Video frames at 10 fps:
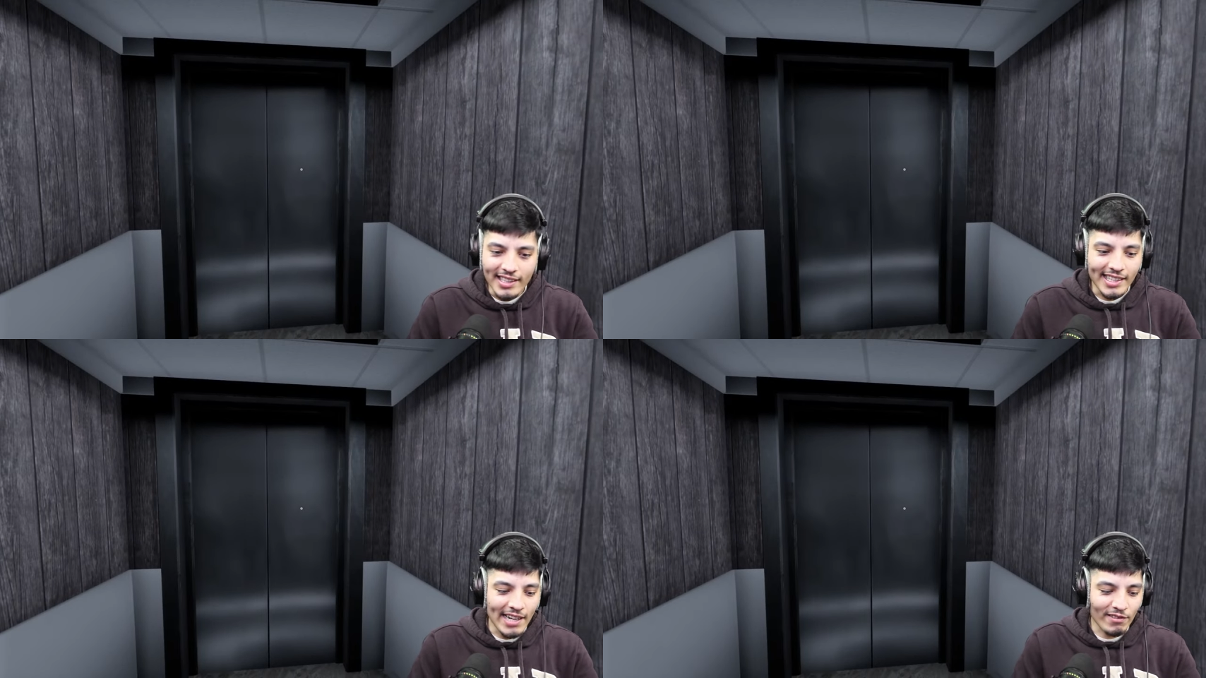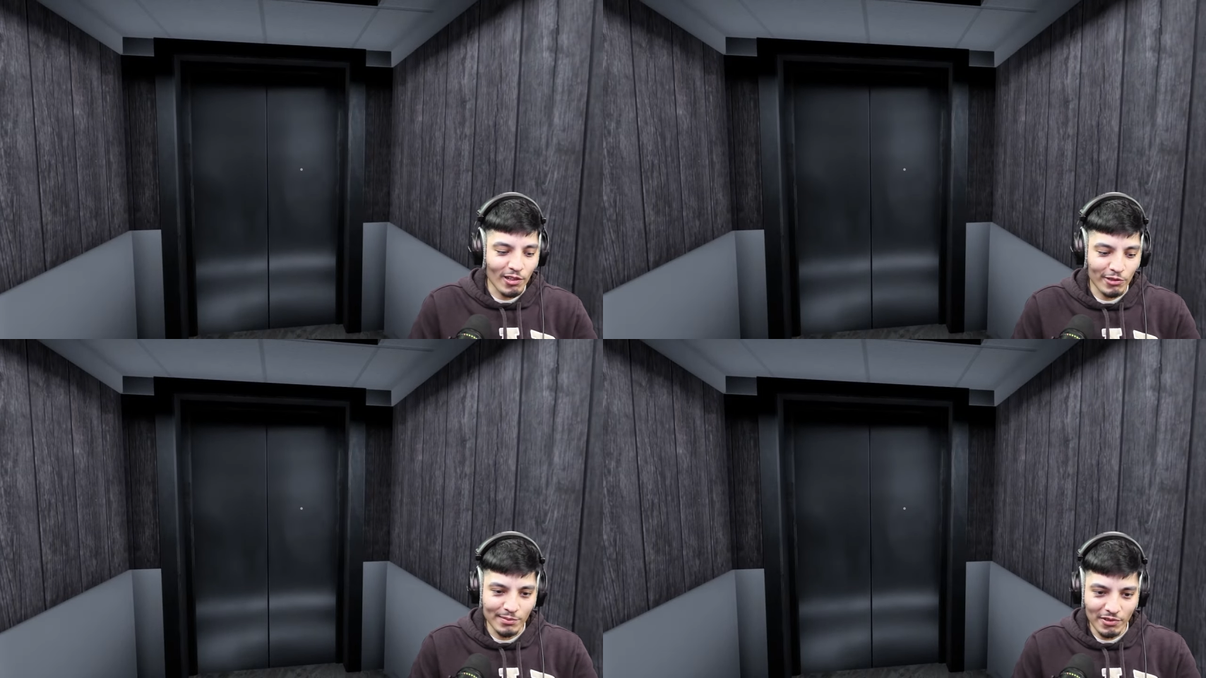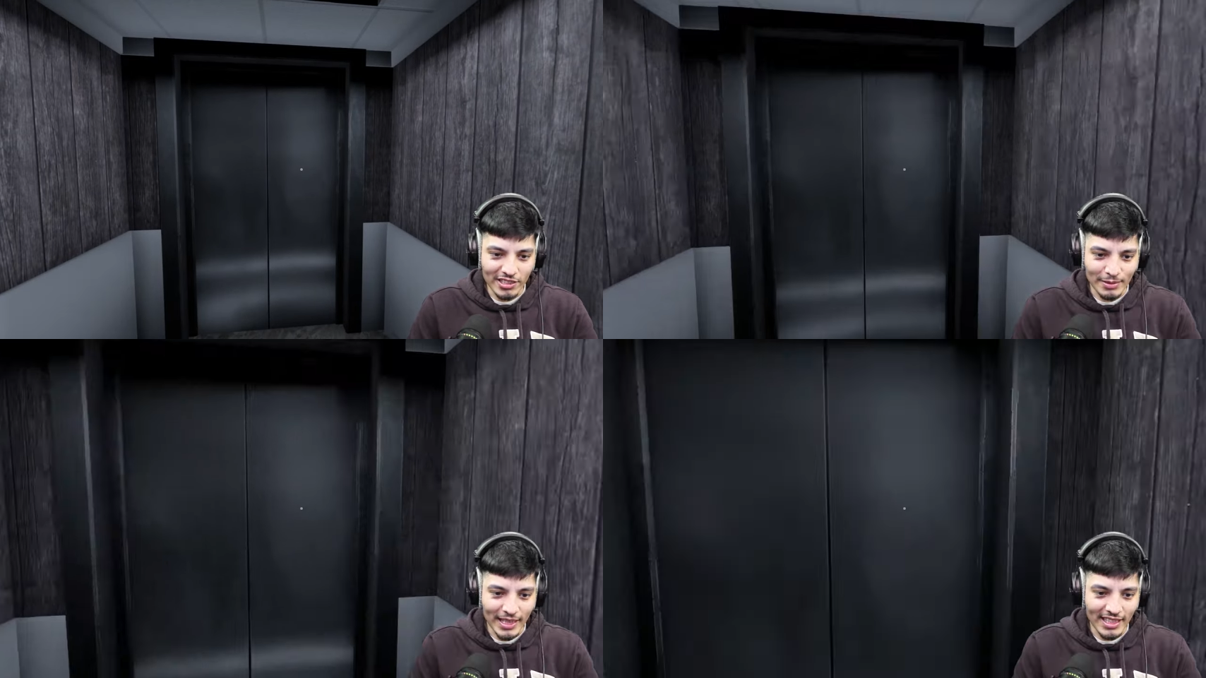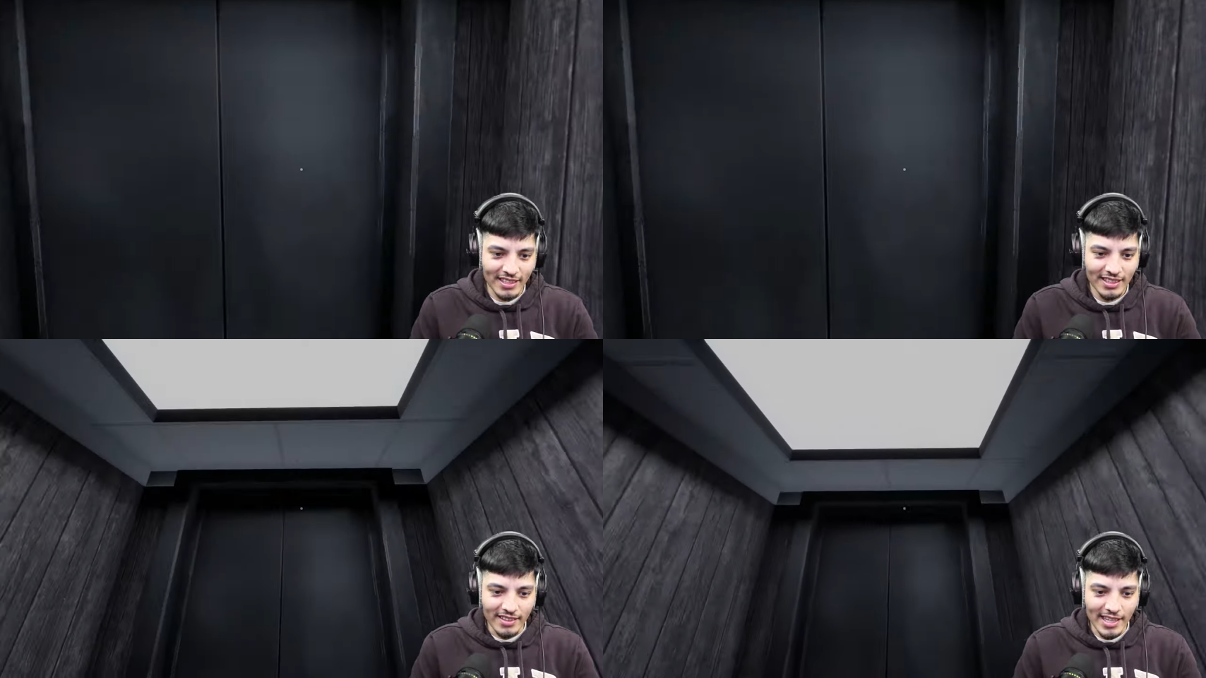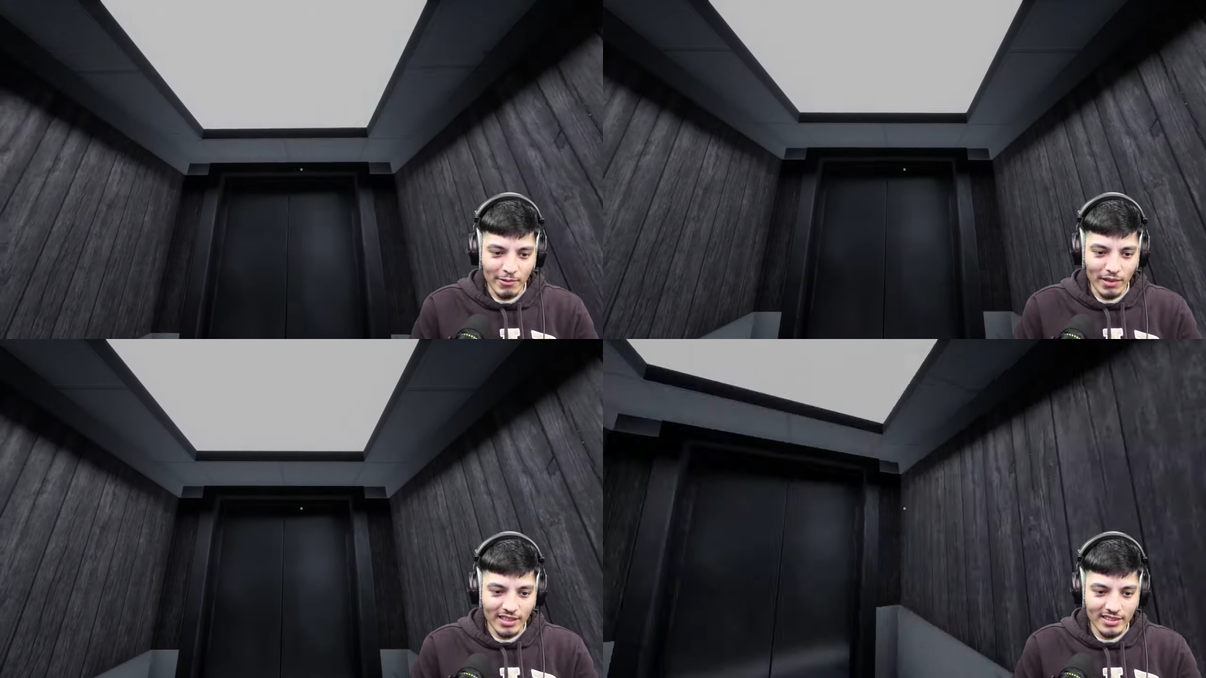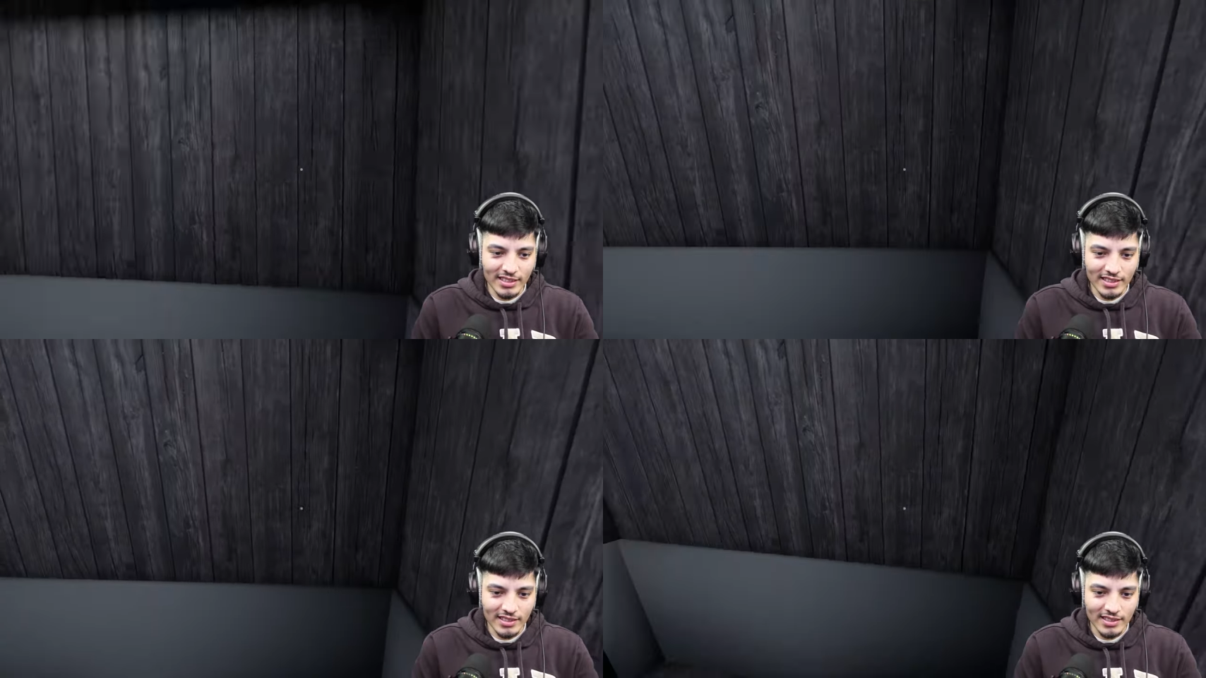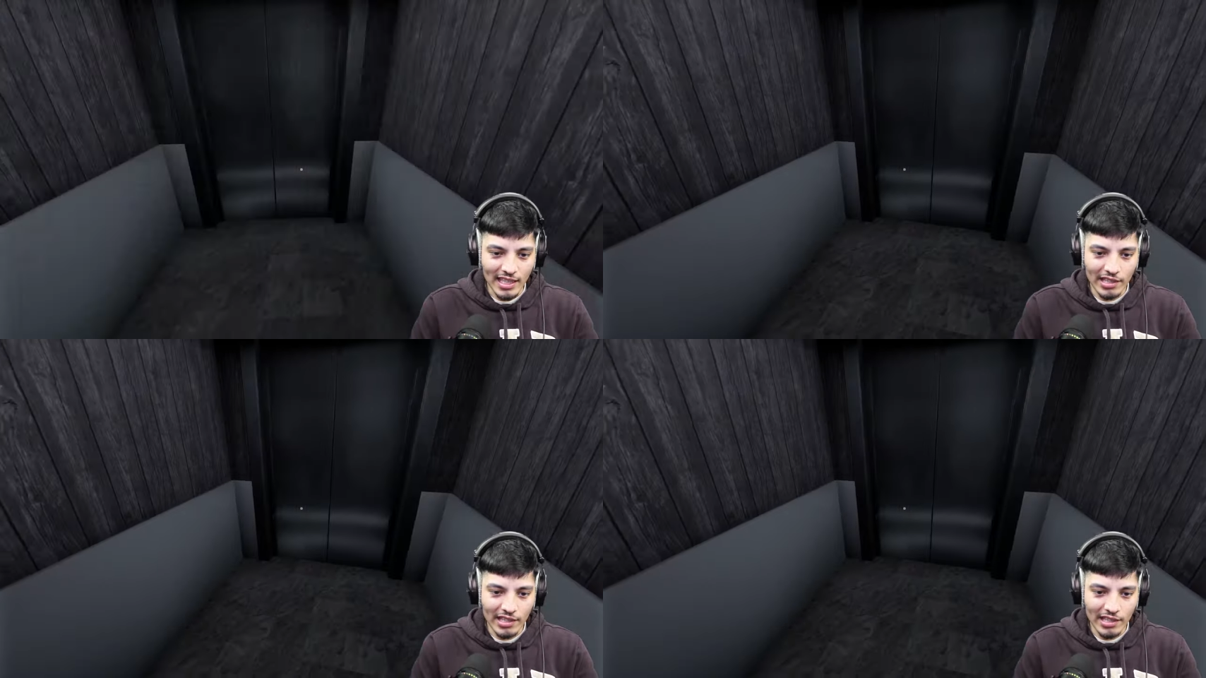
They have no remorse, man. Okay, where is this